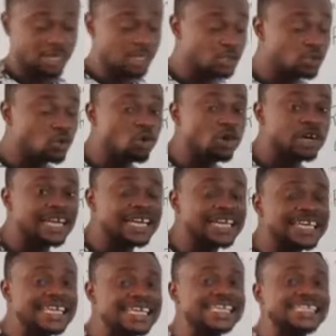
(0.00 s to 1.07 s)
to
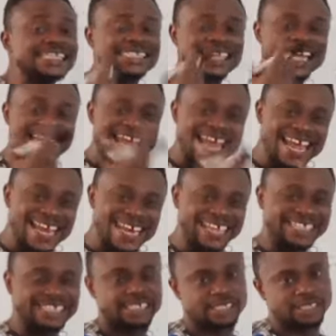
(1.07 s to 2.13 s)
release
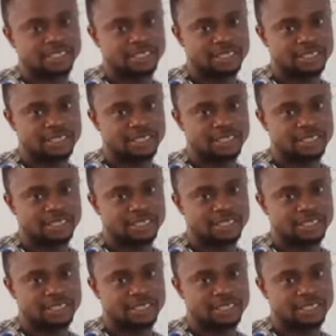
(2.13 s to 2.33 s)
energy.